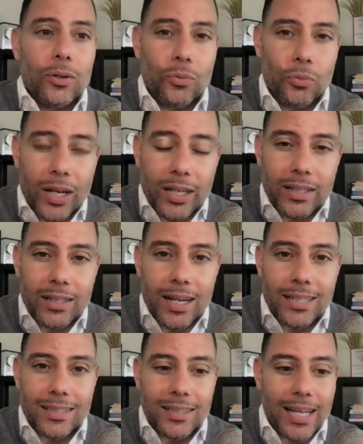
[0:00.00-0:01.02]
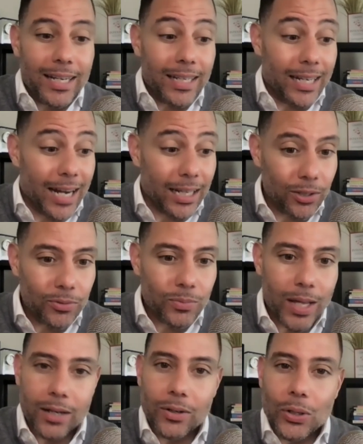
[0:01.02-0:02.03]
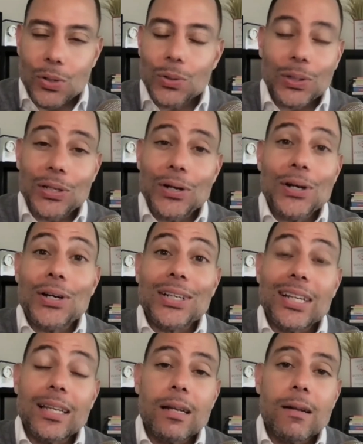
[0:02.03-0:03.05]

Recognizing that, and I learned that early on